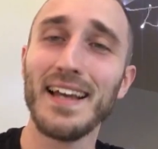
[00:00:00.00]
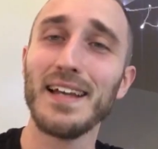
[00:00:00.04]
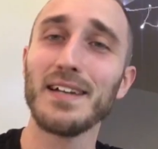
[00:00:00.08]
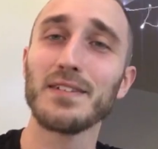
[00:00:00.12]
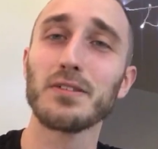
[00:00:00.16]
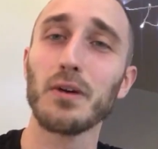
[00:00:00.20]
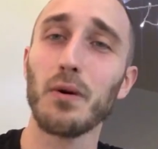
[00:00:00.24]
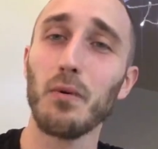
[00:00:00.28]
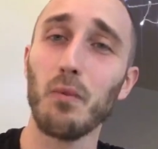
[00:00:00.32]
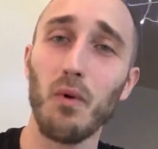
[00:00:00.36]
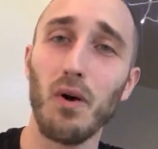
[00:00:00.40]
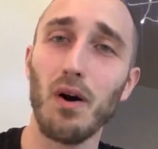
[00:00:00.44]

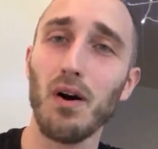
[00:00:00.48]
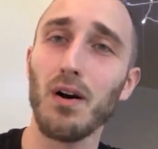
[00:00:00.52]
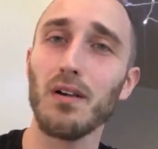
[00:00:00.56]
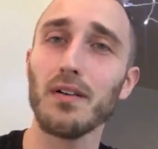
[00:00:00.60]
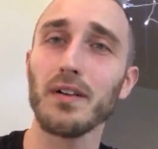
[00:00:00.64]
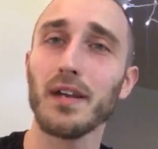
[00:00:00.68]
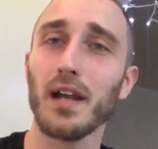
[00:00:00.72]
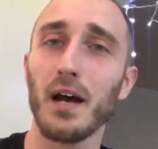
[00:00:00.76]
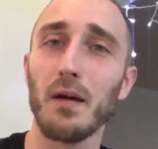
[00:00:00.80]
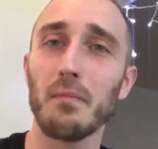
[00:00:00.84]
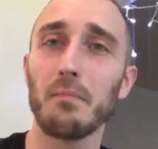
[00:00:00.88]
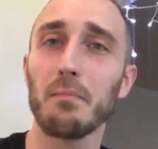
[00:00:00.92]
Is a
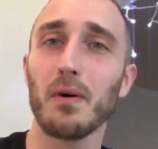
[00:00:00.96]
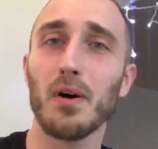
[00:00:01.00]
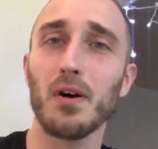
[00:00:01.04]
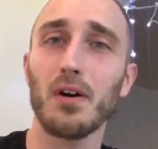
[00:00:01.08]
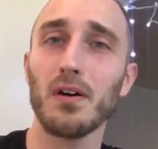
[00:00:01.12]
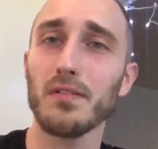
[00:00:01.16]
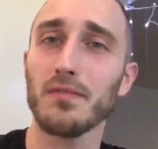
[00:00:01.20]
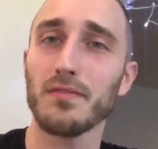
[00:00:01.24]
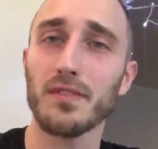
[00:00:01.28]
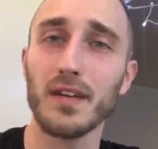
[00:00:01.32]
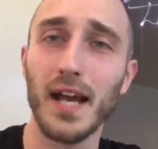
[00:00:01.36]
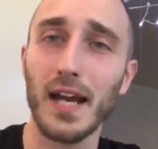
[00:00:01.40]
wall not
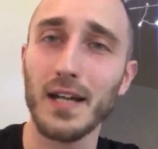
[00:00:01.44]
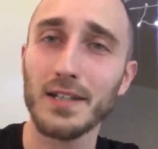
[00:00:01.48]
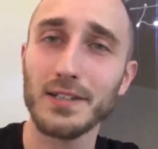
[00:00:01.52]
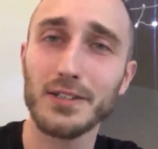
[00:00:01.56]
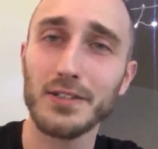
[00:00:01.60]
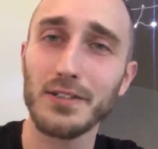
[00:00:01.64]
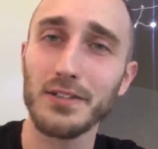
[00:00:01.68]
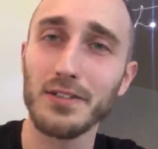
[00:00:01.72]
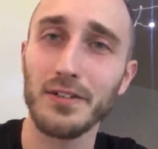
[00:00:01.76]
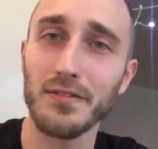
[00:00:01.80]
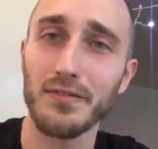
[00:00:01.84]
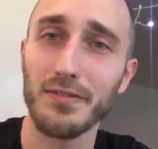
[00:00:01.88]
part of
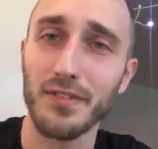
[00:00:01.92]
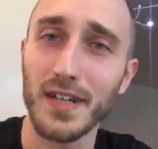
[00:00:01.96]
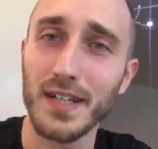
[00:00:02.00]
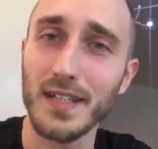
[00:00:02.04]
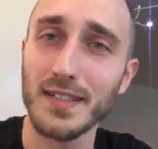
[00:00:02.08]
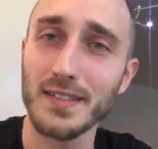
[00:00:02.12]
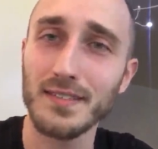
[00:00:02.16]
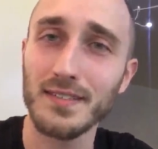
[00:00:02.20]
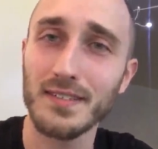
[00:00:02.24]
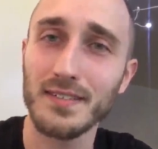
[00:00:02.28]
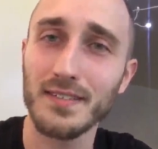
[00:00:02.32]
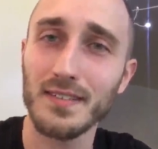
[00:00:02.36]
national
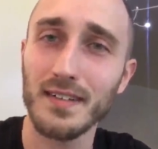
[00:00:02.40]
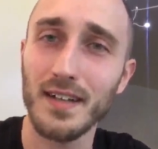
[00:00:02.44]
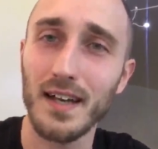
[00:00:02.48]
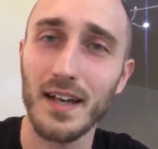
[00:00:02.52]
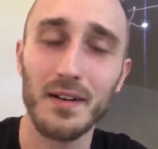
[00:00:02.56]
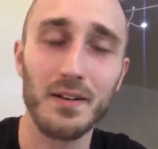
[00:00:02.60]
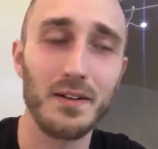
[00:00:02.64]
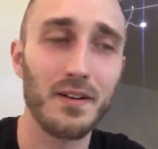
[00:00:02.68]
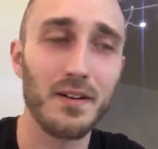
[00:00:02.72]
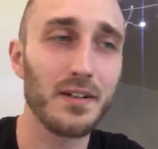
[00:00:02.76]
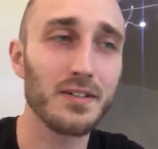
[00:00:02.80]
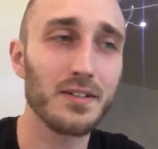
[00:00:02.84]
defense?
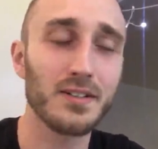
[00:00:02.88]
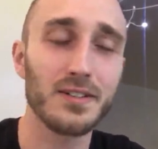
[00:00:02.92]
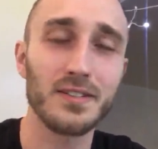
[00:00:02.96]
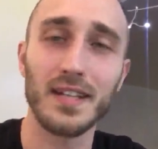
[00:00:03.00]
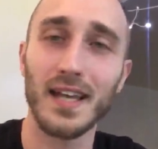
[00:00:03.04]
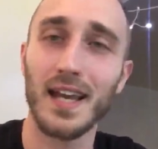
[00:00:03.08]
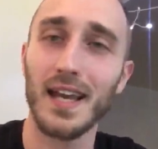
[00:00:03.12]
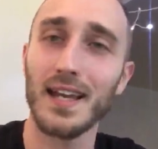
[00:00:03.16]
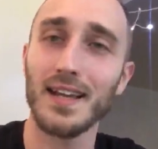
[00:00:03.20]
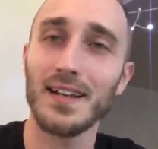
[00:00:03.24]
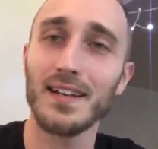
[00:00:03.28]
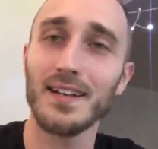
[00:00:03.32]
I don't
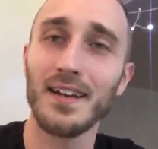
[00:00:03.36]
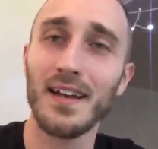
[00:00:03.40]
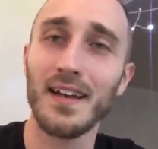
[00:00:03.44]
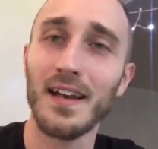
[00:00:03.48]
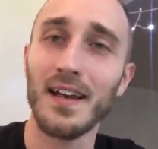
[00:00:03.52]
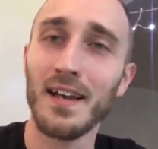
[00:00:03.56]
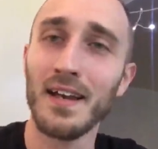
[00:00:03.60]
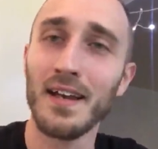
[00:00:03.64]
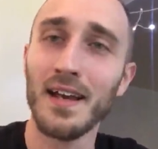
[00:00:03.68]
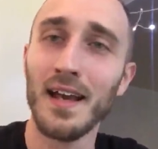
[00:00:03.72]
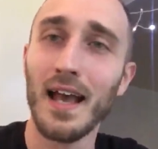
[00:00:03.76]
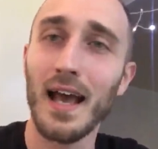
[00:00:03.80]
understand
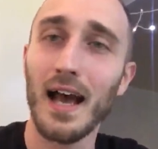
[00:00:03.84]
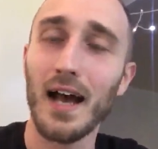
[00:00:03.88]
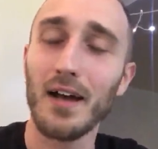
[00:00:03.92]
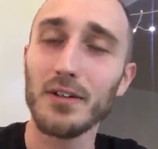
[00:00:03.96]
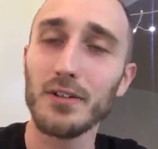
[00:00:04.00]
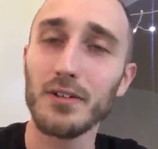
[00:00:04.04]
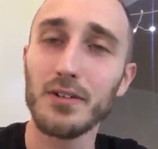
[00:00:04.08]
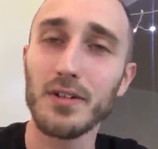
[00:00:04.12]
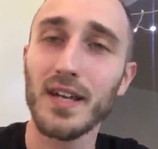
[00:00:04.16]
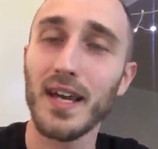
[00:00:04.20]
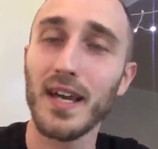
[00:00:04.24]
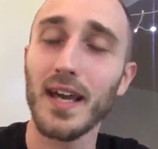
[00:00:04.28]
how
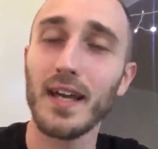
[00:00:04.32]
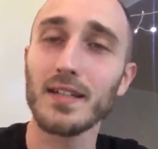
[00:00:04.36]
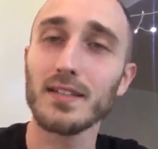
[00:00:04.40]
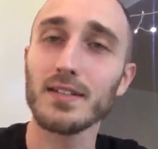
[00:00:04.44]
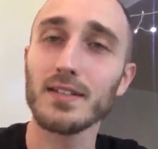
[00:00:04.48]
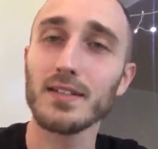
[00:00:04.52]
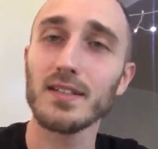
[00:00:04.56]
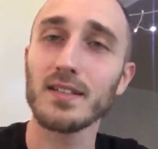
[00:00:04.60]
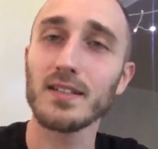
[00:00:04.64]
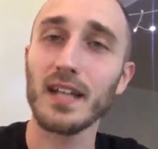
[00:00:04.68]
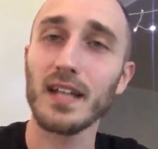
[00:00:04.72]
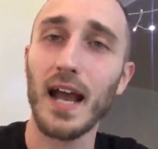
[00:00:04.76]
you
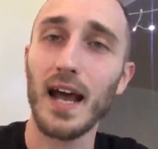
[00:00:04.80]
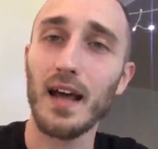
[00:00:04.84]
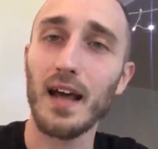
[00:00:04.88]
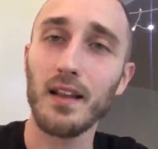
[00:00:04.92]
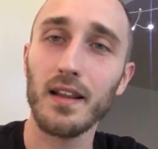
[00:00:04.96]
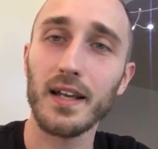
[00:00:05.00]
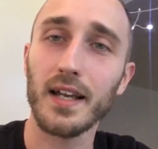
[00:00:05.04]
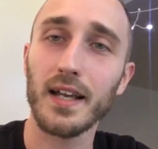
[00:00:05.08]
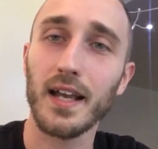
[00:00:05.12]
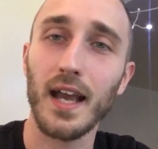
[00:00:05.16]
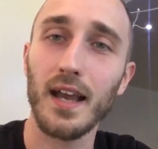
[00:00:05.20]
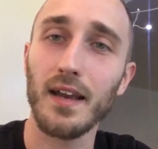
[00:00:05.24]
can't just
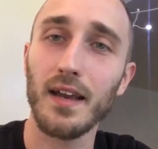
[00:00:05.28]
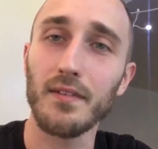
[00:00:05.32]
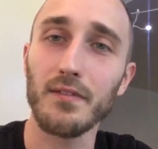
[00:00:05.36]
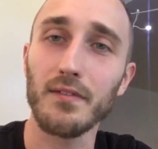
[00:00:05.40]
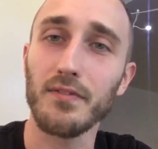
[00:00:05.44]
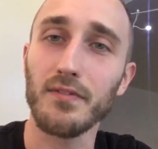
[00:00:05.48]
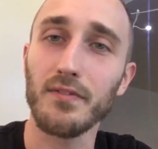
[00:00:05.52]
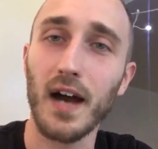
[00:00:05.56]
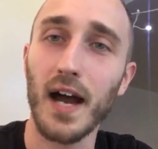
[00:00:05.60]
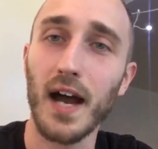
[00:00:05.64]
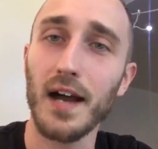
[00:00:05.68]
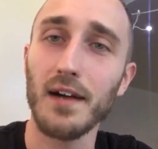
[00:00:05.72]

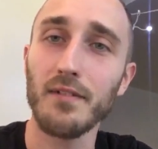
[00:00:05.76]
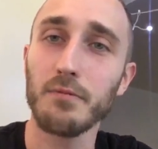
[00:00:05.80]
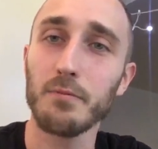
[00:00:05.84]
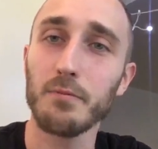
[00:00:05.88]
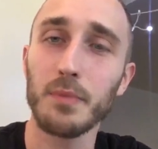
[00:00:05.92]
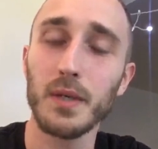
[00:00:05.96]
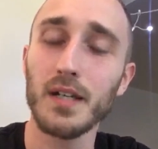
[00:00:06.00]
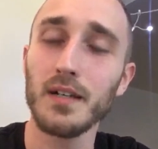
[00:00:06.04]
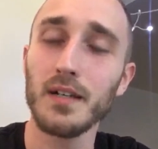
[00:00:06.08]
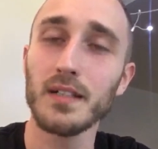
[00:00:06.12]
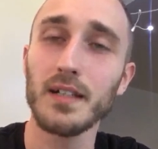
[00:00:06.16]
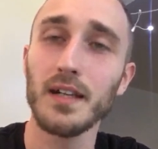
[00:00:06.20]
allocate
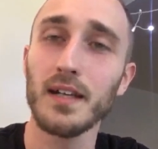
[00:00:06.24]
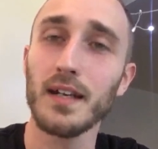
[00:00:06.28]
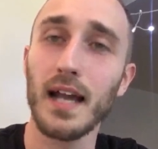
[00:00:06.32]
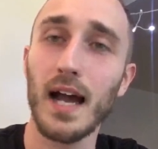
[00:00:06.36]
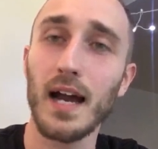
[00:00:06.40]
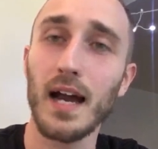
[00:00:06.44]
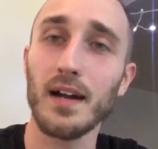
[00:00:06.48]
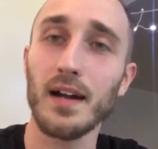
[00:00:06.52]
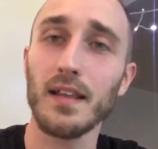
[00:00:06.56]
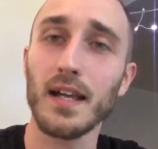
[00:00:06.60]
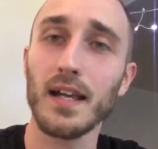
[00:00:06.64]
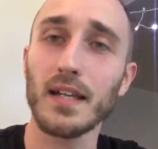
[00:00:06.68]
$5 billion
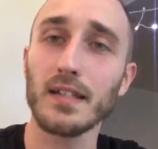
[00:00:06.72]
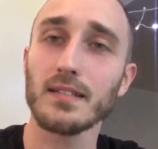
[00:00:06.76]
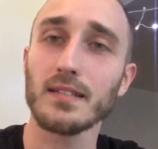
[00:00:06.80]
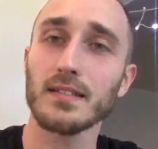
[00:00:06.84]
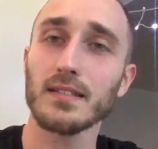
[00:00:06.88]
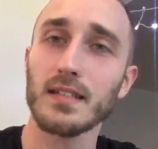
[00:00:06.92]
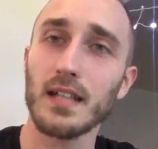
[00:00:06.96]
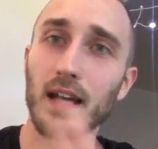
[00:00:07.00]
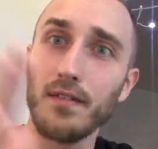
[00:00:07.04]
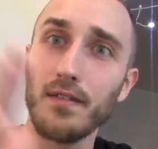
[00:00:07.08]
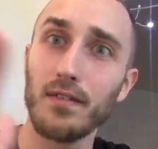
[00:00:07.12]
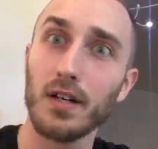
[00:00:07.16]
out of that
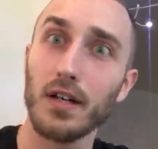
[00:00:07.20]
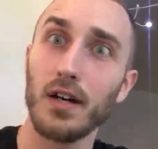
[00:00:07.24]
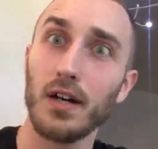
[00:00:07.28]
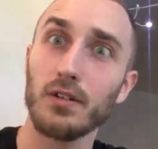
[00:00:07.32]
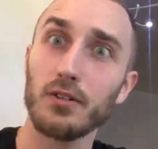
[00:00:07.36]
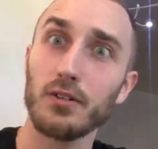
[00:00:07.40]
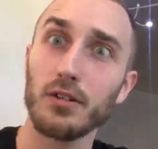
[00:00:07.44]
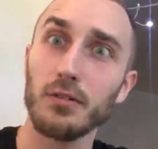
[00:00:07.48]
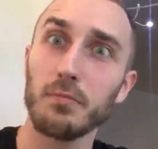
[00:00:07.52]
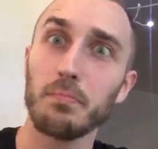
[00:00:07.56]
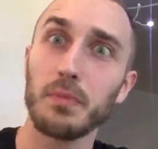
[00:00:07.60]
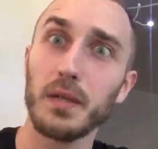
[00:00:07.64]

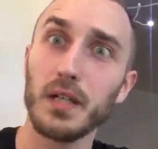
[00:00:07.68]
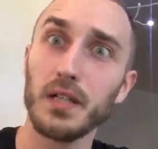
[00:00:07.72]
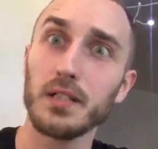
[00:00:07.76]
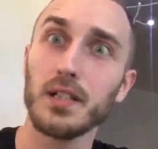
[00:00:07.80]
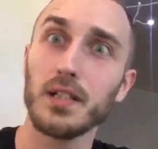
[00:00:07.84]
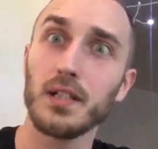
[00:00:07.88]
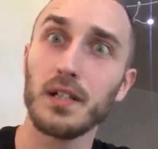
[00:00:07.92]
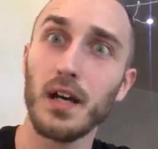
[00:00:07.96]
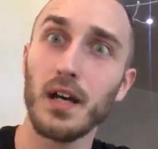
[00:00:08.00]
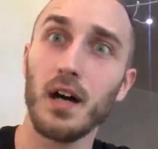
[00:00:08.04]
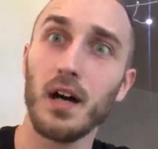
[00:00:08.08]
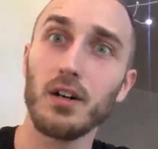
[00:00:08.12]
$700
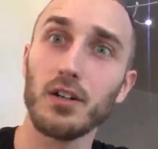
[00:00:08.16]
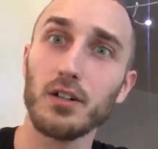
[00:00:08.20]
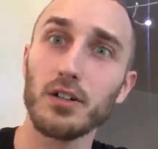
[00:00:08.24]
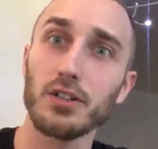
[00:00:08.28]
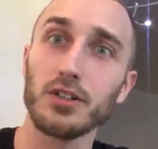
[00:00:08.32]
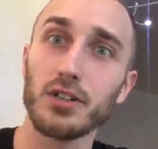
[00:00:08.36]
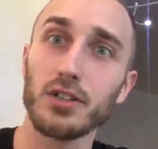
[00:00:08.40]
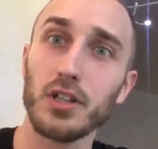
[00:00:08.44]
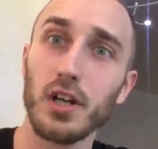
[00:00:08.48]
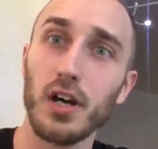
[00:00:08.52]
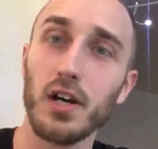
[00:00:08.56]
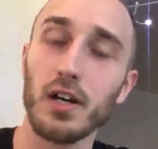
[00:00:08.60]
billion
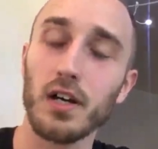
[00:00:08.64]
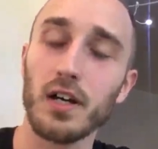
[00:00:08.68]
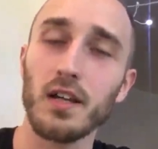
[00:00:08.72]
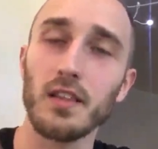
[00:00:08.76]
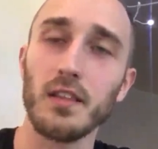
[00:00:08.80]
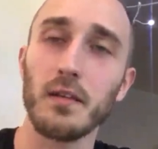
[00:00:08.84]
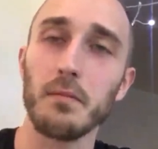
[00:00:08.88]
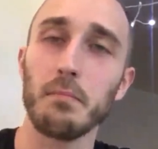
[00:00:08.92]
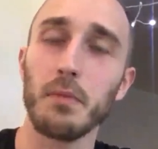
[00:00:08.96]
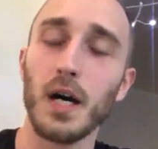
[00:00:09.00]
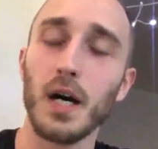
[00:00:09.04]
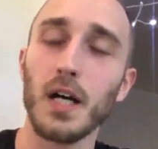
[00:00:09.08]
chunk
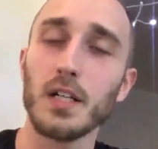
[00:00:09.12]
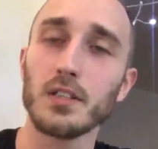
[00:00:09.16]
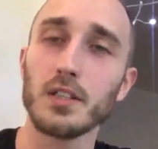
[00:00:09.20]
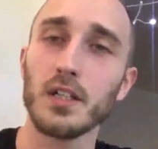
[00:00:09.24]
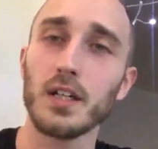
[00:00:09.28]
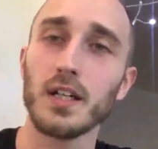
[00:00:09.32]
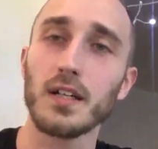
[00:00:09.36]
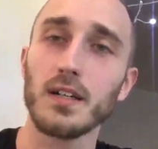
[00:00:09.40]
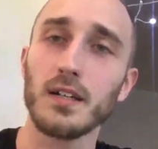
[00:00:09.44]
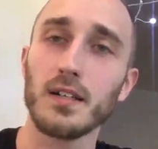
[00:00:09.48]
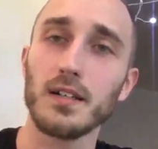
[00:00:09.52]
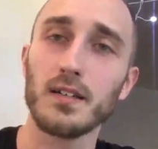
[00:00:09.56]
in the
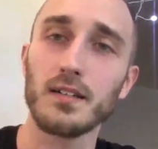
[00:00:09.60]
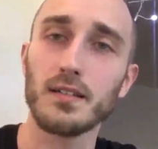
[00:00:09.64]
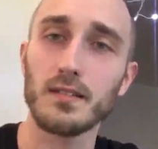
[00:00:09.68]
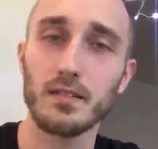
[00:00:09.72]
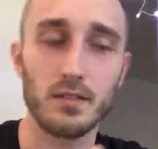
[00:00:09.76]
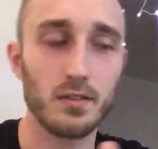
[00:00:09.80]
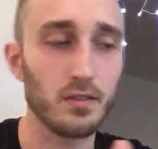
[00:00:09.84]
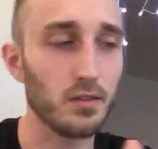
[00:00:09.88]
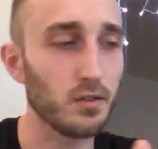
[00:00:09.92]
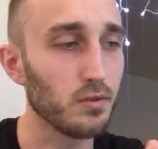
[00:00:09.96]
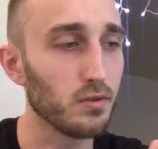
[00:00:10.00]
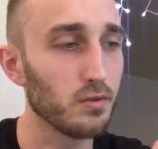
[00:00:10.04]
budget
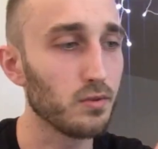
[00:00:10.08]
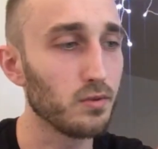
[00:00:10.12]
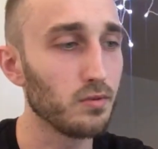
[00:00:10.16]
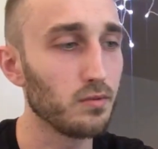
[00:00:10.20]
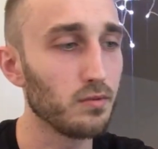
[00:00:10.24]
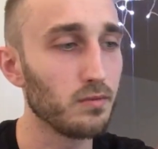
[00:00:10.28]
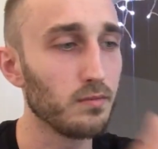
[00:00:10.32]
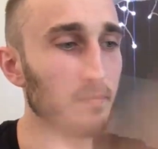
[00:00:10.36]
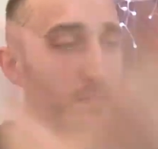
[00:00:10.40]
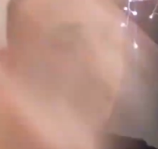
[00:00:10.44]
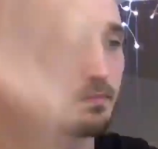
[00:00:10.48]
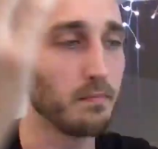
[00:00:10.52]

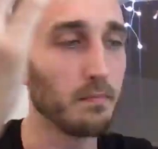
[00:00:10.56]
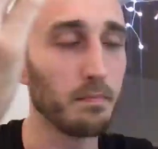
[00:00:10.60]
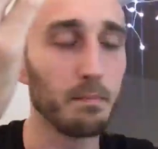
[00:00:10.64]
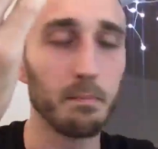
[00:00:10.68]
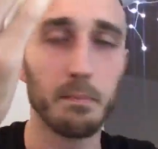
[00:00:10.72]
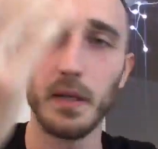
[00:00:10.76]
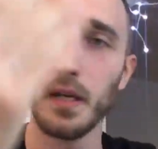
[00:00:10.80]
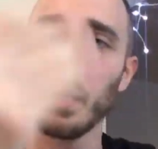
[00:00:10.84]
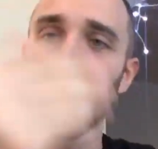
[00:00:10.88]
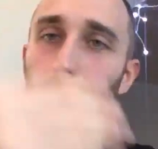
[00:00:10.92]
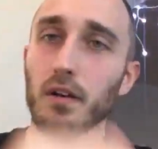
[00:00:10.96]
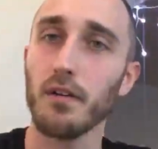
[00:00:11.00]
to
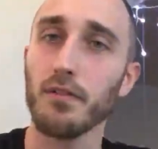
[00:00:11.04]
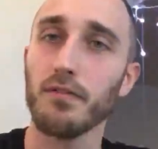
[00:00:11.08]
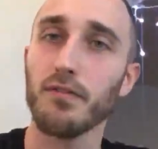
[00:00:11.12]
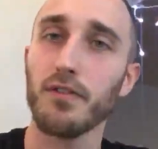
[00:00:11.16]
build a